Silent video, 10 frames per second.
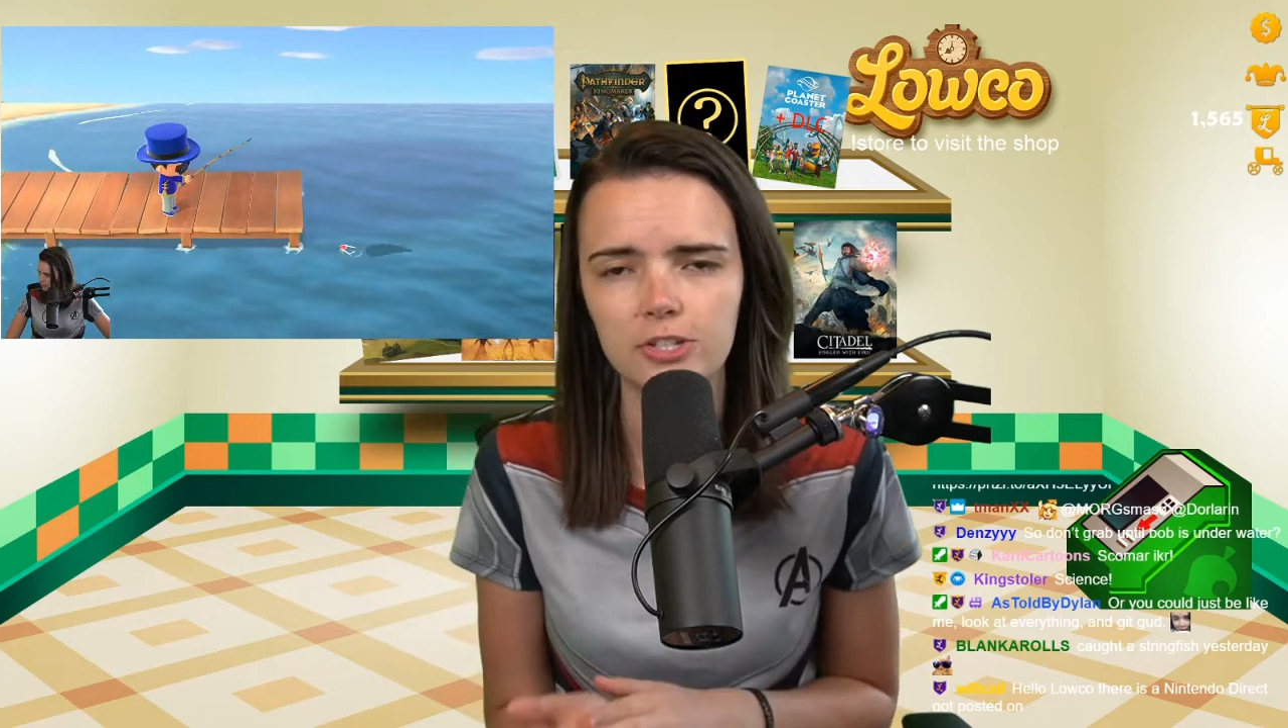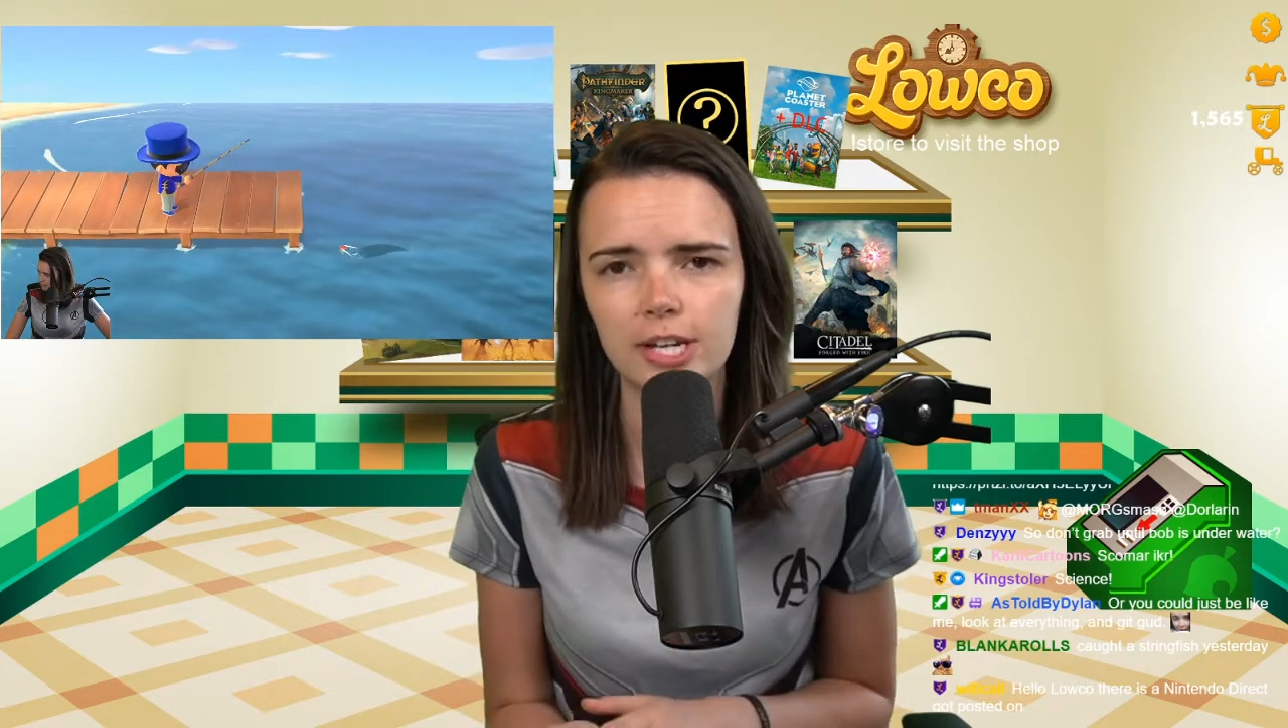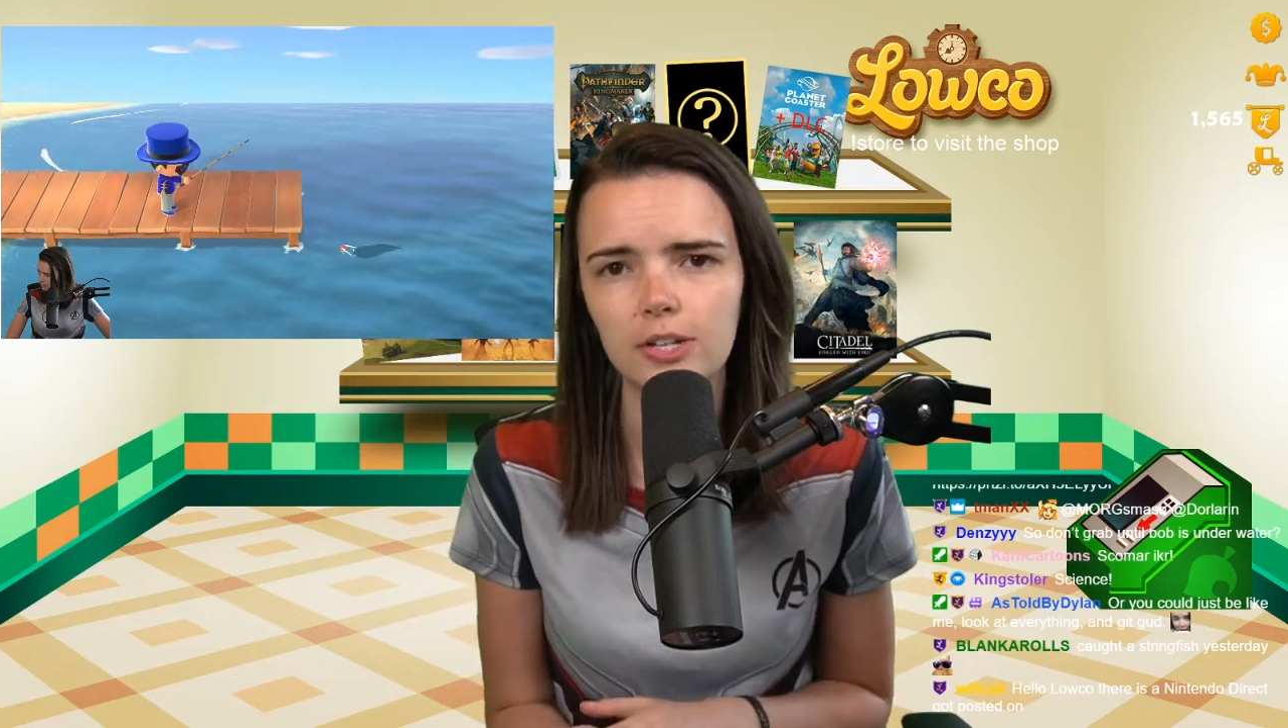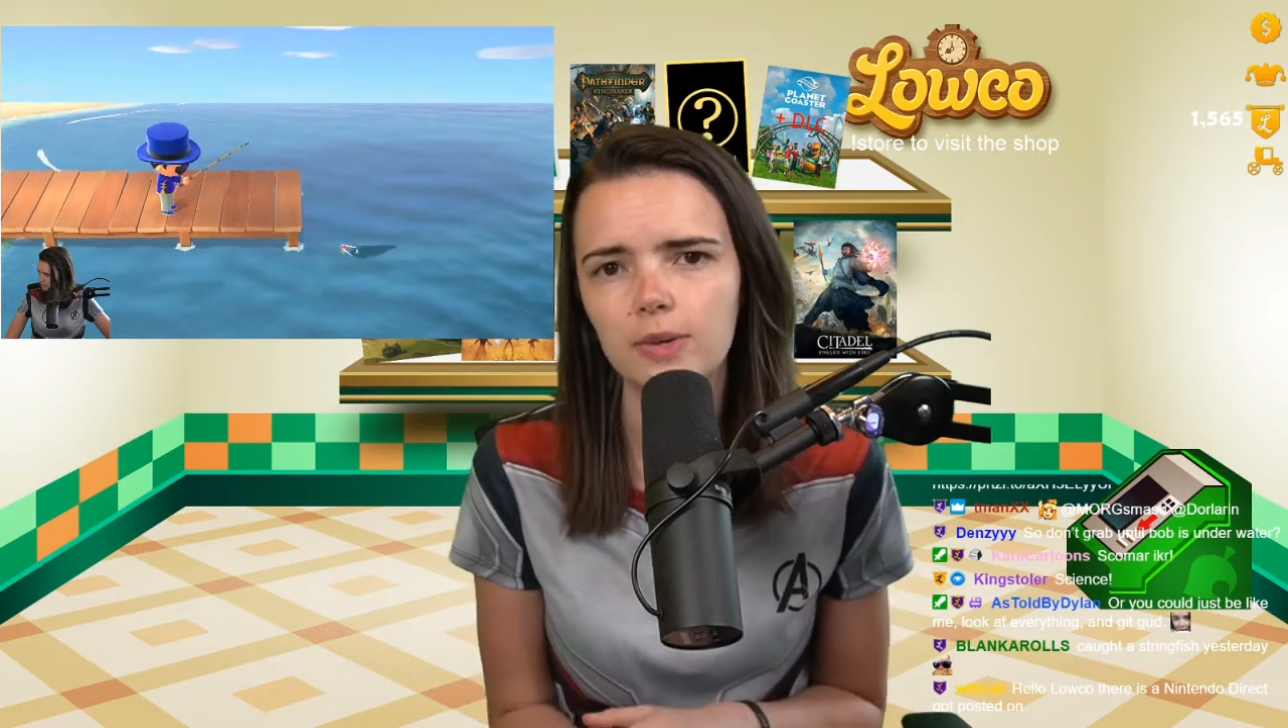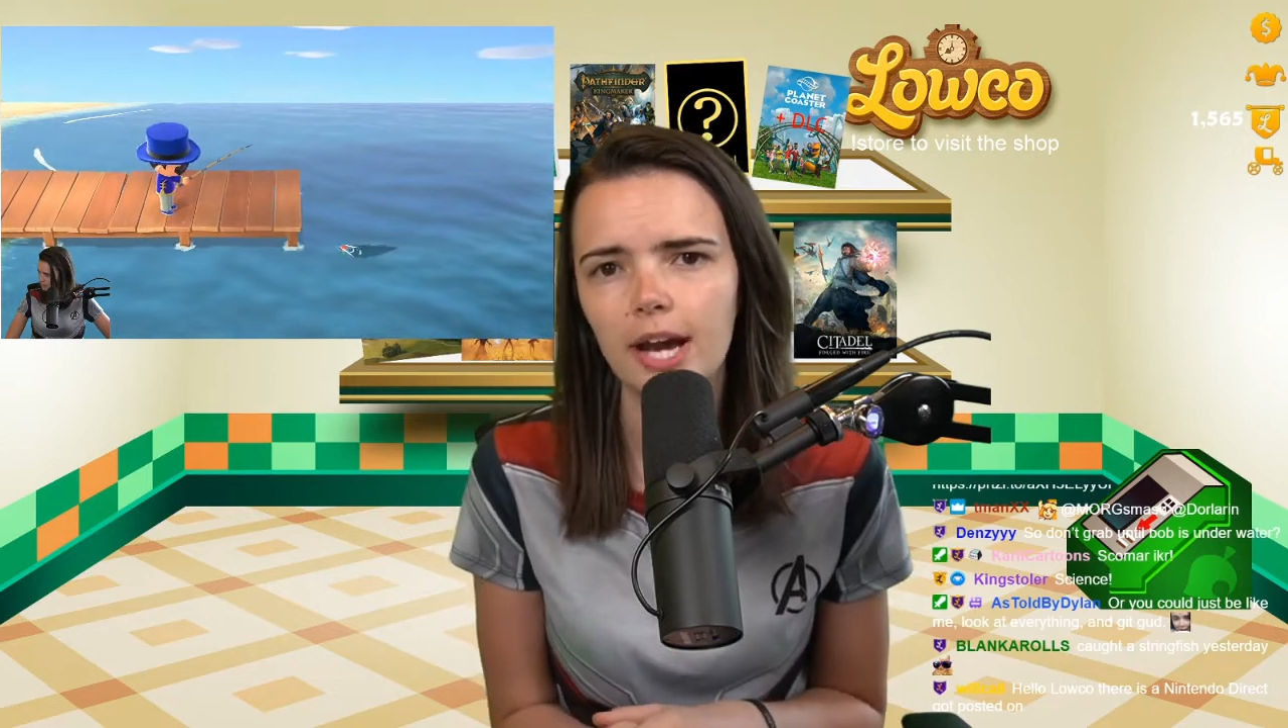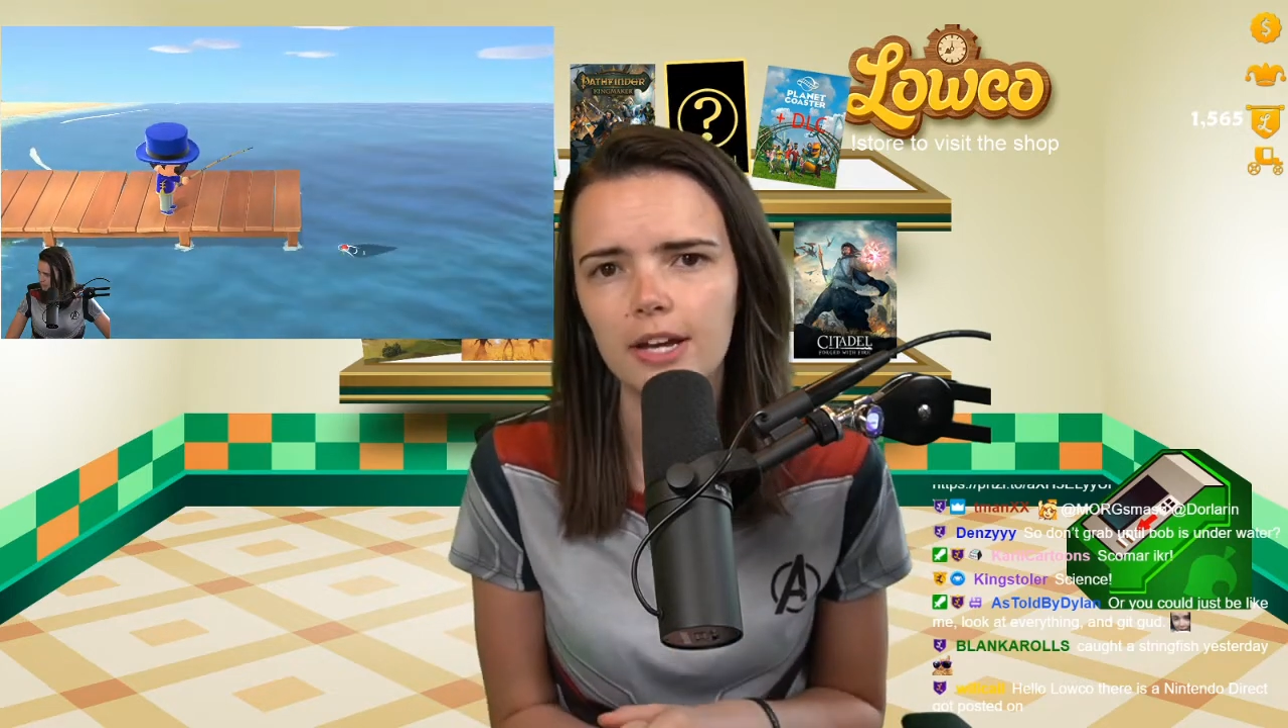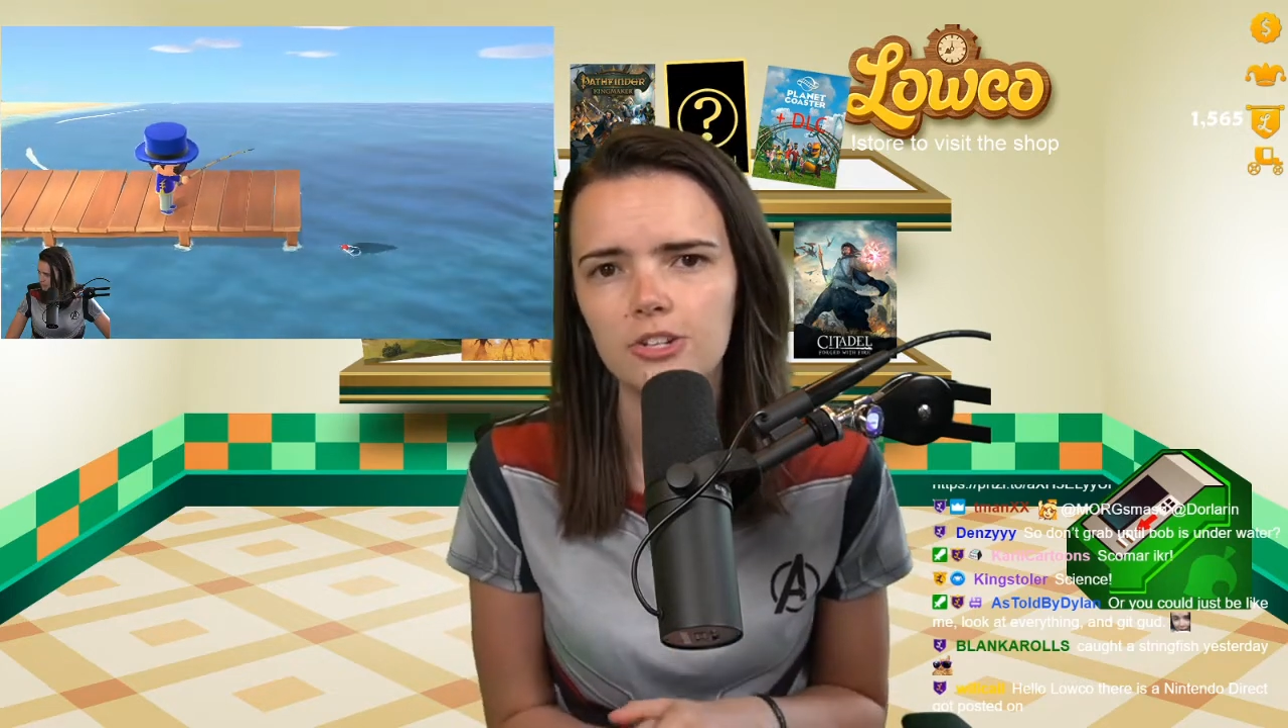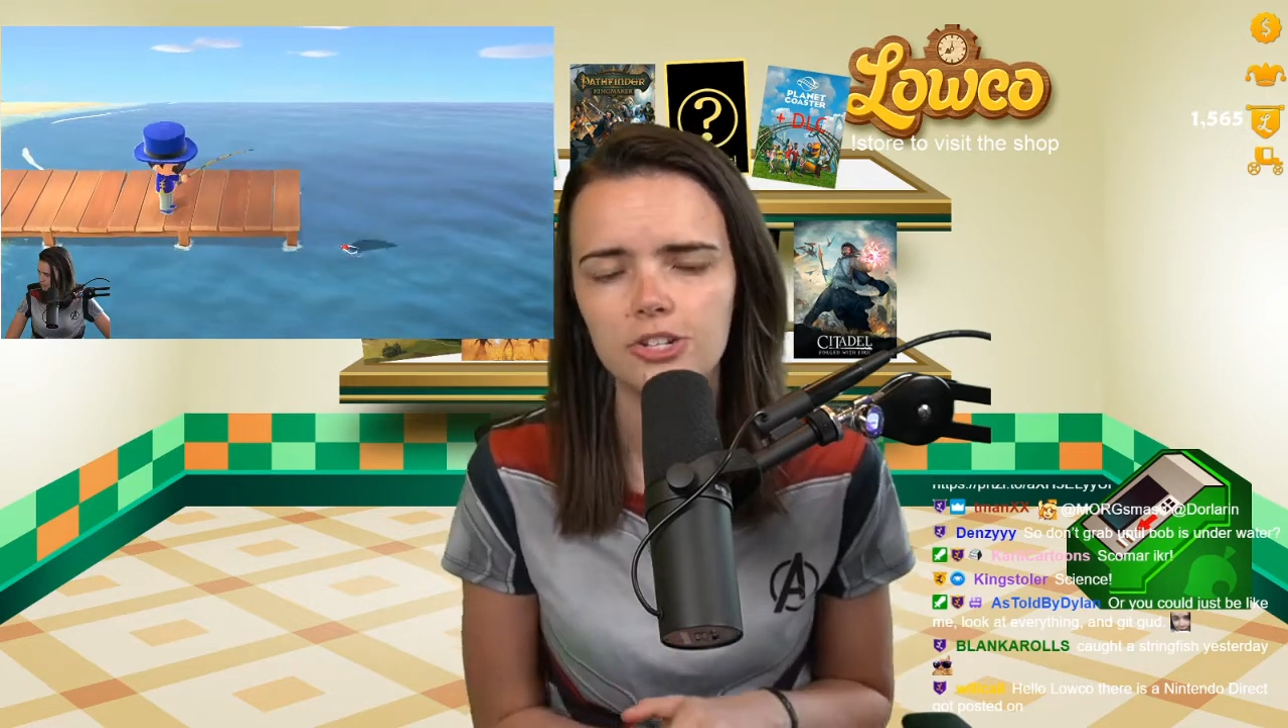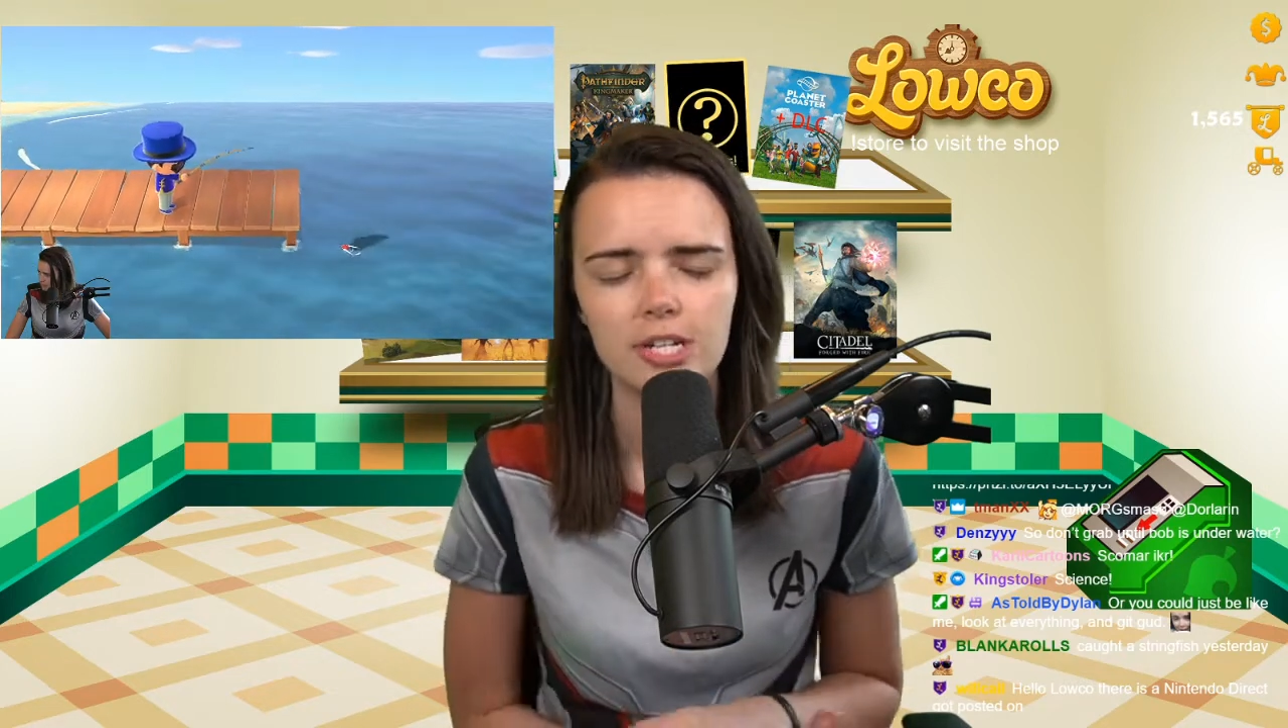that you catch.